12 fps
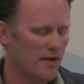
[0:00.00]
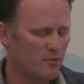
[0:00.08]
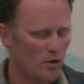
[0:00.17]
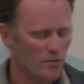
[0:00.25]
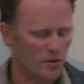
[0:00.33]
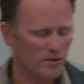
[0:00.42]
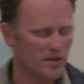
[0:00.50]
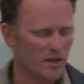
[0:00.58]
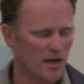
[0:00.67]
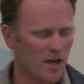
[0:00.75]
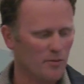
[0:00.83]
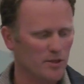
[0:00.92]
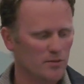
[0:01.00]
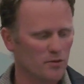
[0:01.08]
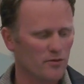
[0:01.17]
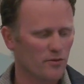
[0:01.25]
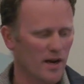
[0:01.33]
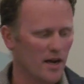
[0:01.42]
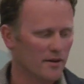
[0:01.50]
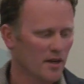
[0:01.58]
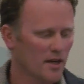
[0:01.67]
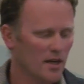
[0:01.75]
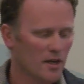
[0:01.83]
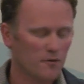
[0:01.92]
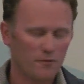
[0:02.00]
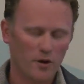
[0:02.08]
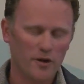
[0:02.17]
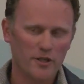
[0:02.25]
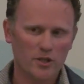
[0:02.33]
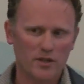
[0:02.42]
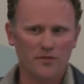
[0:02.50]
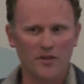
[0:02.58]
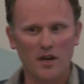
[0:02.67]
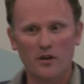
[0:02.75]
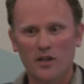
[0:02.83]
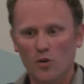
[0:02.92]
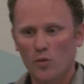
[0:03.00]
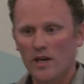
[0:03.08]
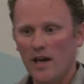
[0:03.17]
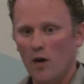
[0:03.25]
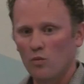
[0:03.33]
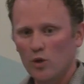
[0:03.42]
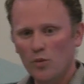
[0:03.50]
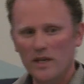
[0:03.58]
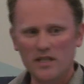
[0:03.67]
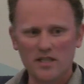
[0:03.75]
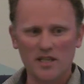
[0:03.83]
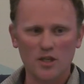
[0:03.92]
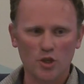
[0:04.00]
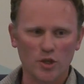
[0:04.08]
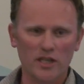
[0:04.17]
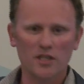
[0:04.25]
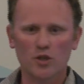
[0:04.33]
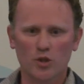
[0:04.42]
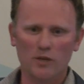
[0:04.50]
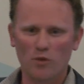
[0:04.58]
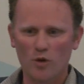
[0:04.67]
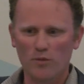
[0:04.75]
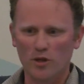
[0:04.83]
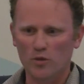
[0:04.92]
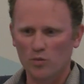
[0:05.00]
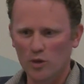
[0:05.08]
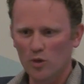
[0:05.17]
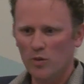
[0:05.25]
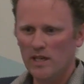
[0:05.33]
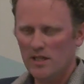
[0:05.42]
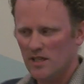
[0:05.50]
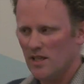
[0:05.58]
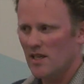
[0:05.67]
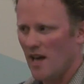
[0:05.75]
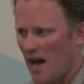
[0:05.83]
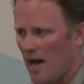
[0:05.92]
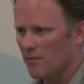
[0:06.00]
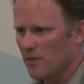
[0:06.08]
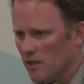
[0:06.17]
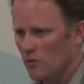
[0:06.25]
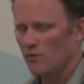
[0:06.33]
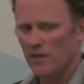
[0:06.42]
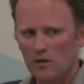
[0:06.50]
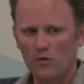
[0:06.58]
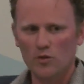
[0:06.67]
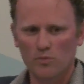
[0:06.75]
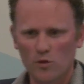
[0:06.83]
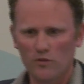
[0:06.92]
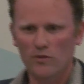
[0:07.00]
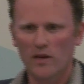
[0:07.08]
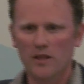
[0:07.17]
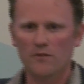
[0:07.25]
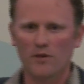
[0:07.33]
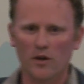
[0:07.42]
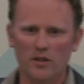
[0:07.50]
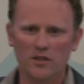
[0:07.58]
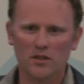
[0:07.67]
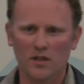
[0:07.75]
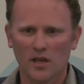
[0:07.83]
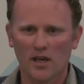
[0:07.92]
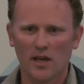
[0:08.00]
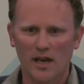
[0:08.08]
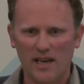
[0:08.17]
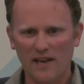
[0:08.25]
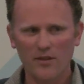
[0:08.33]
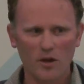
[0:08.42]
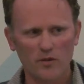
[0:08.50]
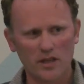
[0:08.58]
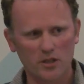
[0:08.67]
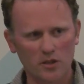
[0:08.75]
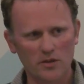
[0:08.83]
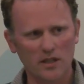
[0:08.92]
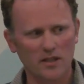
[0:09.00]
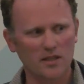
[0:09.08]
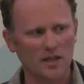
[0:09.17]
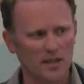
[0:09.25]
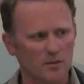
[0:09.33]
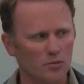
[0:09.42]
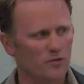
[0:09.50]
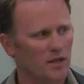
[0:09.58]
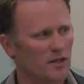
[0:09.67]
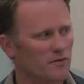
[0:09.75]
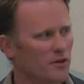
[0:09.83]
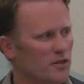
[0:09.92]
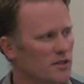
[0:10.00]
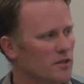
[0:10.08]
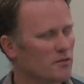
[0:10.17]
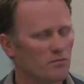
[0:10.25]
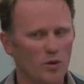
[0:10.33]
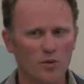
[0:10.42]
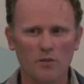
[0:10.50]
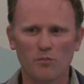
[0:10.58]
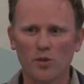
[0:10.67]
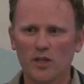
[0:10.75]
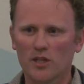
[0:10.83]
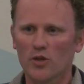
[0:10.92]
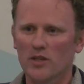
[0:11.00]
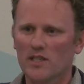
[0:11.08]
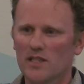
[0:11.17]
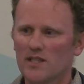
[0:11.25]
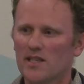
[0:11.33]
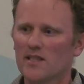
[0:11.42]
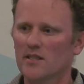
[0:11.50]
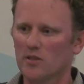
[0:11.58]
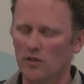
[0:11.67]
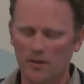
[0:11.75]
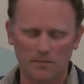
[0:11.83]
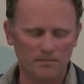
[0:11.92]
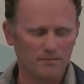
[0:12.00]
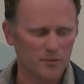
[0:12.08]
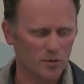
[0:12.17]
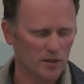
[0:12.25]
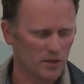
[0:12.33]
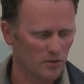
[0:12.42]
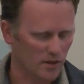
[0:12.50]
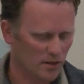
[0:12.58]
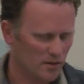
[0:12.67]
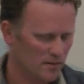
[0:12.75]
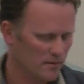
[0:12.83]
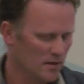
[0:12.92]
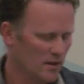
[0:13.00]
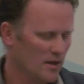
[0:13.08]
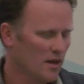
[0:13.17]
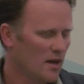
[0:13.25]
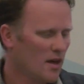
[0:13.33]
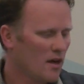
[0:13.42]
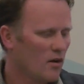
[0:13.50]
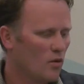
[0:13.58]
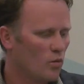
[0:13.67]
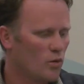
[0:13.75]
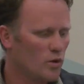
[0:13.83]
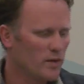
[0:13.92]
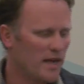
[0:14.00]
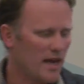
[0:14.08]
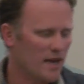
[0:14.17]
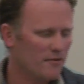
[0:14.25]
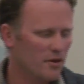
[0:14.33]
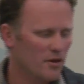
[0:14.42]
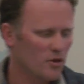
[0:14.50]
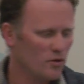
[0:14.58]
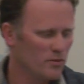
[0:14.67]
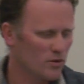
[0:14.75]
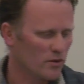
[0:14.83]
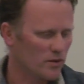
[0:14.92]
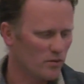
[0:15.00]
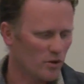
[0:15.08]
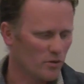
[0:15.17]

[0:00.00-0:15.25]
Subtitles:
have robots that are going to help us move around. In forestry, in the area that we are, will we see tree-to-tree robots? Will we see armed little vehicles moving around the forest? Again, they don't really do anything other than move around the forest, but we can put interesting sensors on them so we can do things. Will we have humanoid